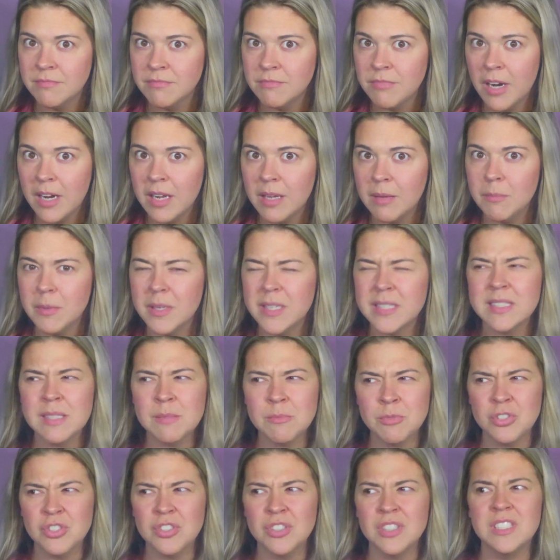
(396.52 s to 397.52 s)
right? Because
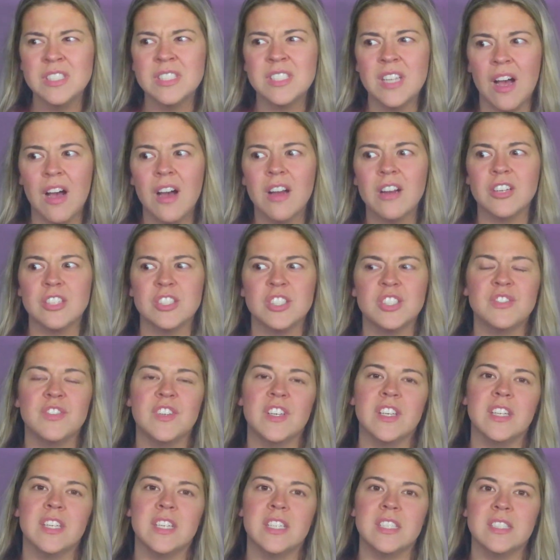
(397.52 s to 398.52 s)
I'm sure the daughter's
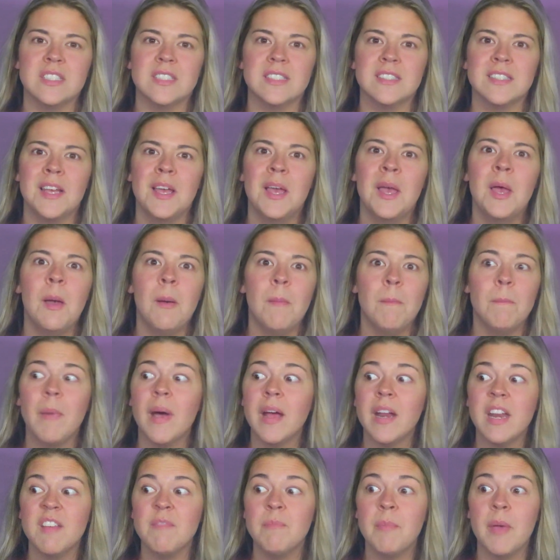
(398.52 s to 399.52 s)
feelings
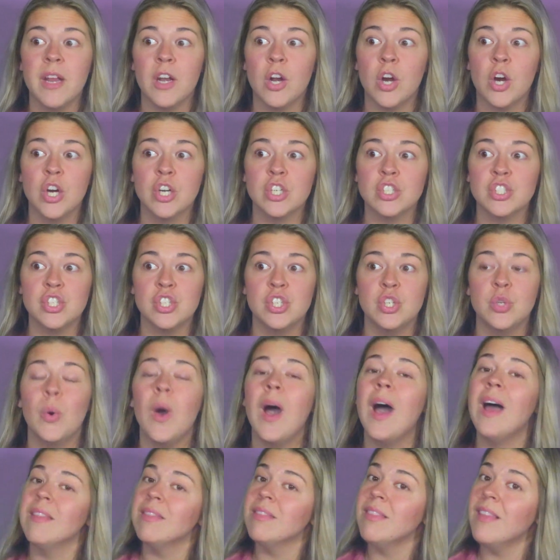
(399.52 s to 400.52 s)
might have been hurt too,
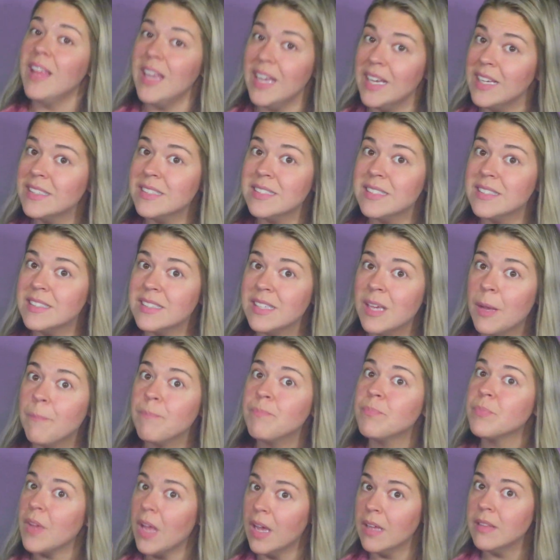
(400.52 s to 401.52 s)

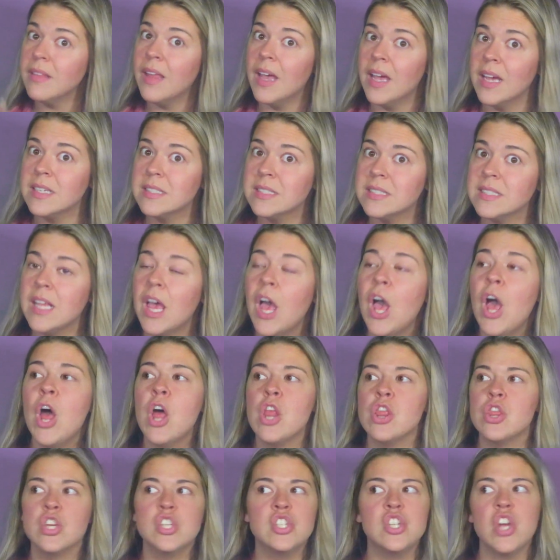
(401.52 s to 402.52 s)
unless
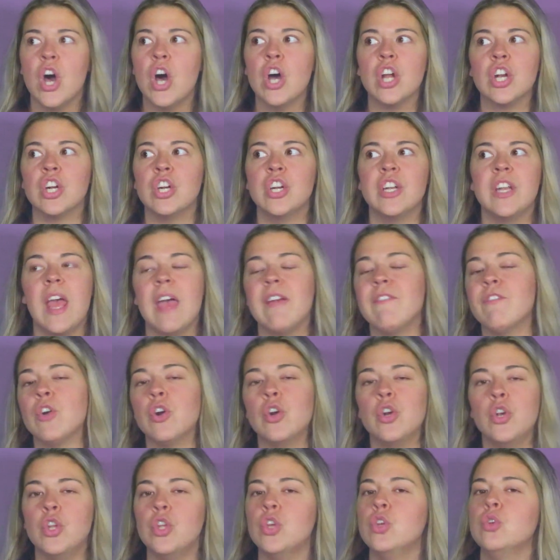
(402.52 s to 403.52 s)
the daughter
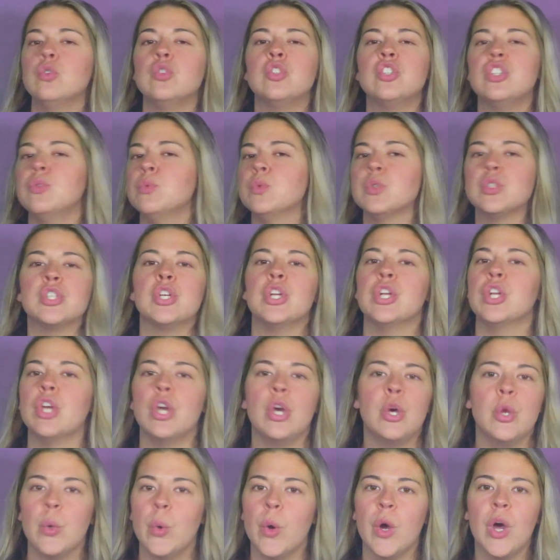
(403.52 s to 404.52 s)
never knew she was going to
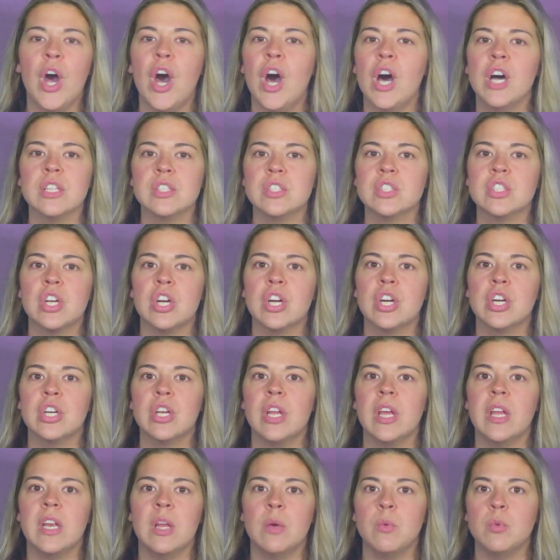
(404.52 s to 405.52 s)
go to a concert
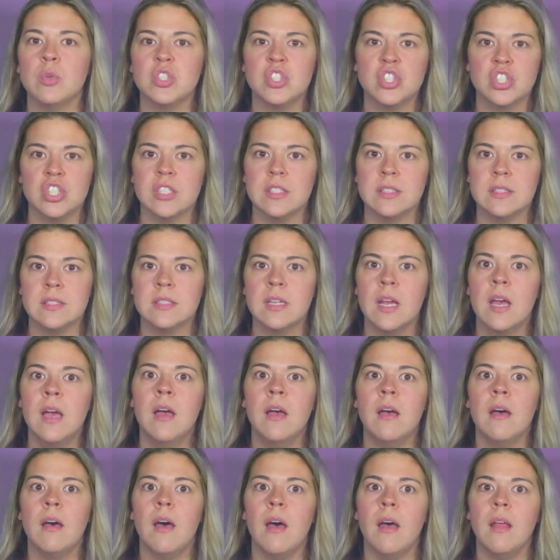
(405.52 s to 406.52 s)
and it was just
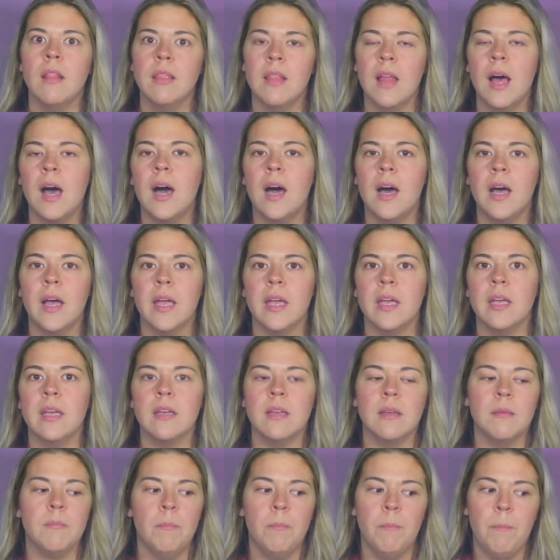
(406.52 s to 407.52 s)
a
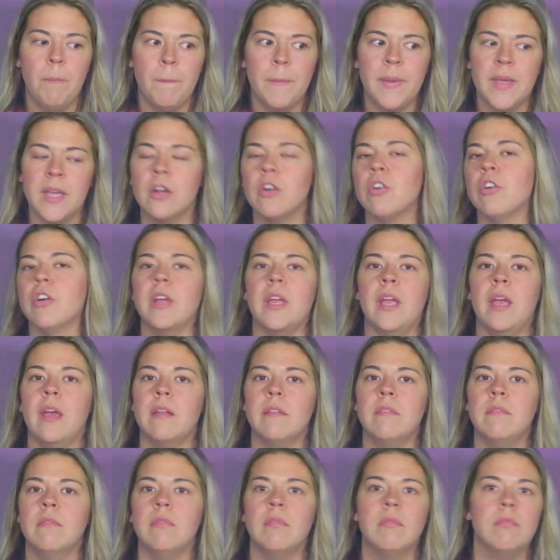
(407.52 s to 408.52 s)
lie,
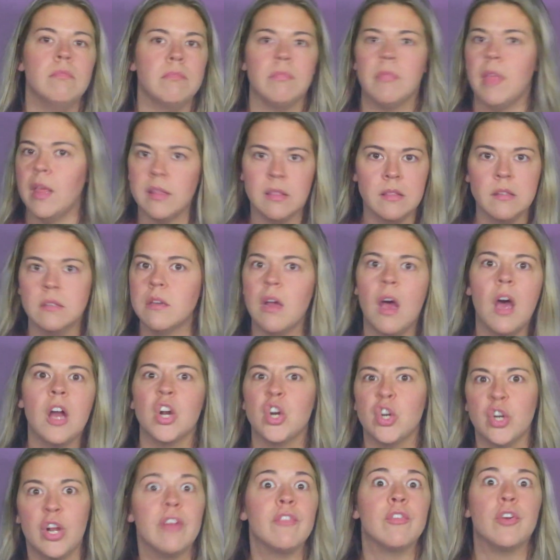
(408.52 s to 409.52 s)
period. Like, the
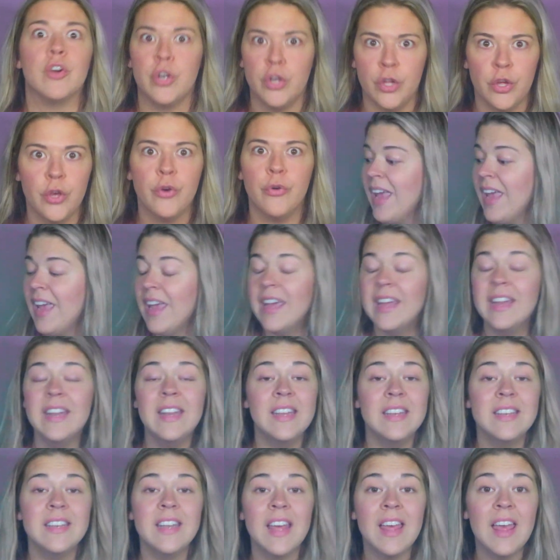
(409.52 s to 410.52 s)
daughter never knew.
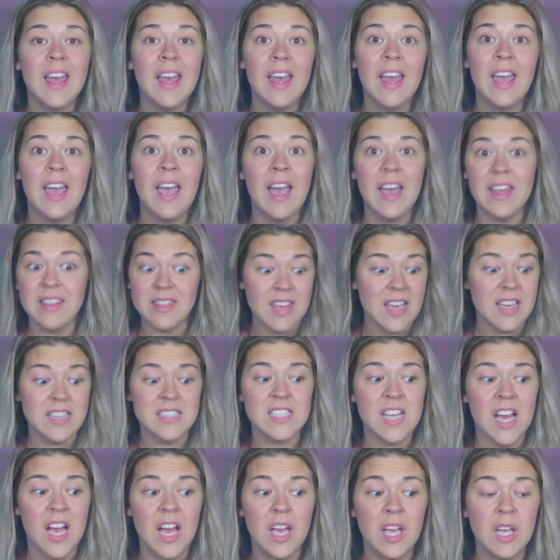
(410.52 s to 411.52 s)
And at
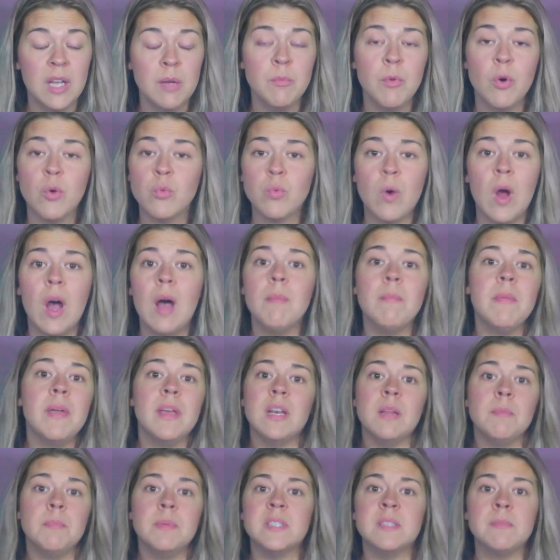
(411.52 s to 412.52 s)
that time, Rob
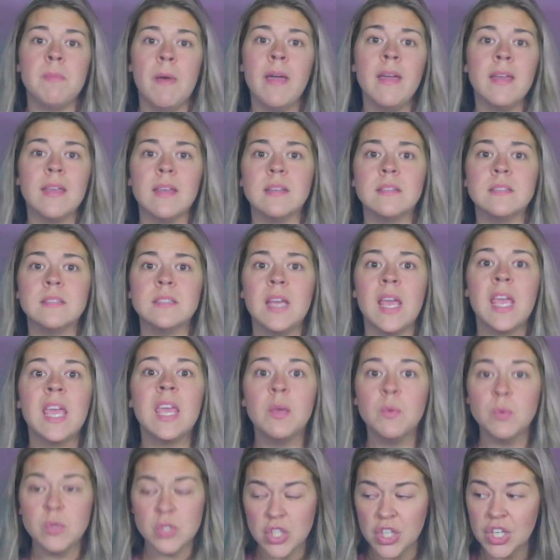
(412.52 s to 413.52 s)
made up his mind.
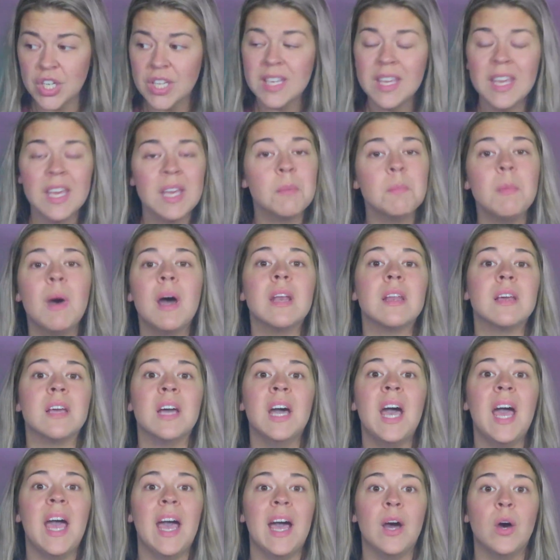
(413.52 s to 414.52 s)
He was going to kick
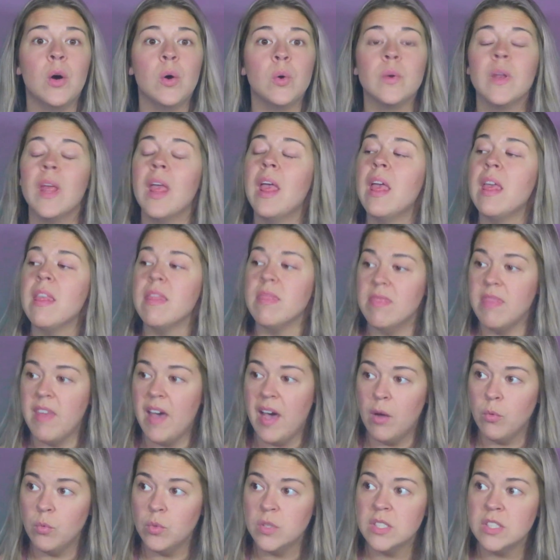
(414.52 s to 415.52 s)
Monica out.
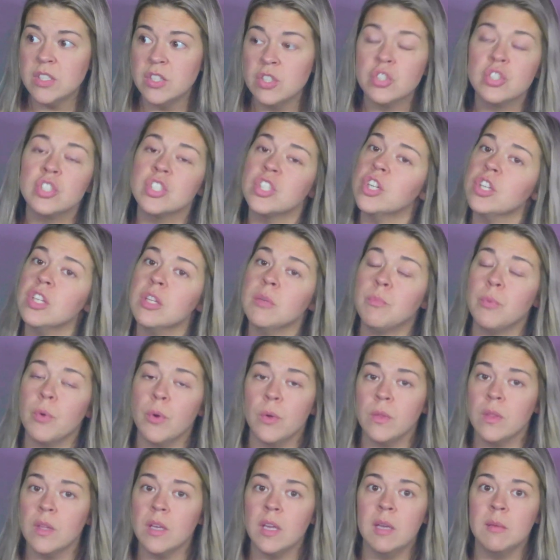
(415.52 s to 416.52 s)
That was the straw that
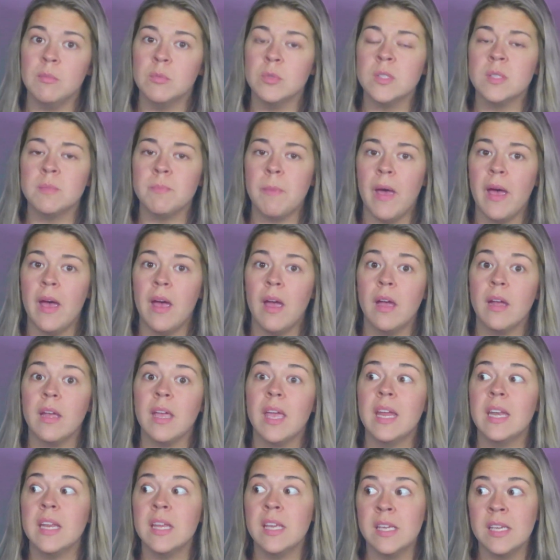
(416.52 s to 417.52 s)
broke the camel's back,
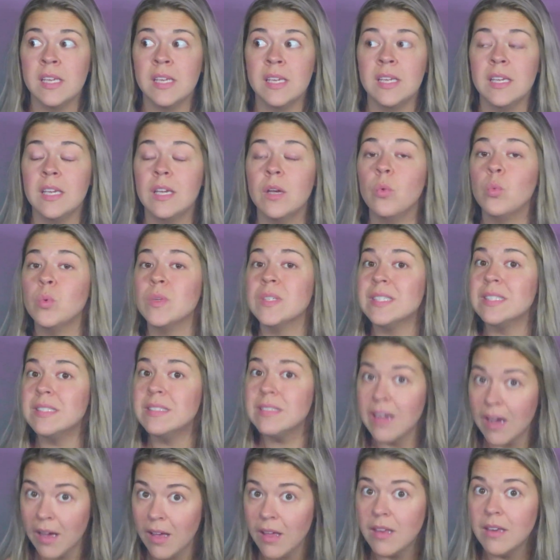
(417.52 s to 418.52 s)
and he was
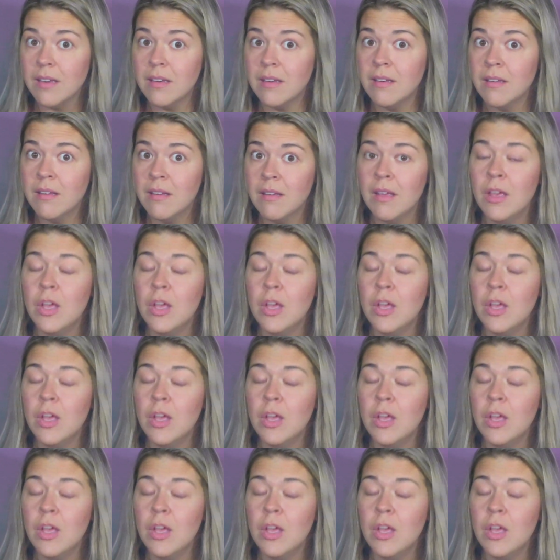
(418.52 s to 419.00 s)
done.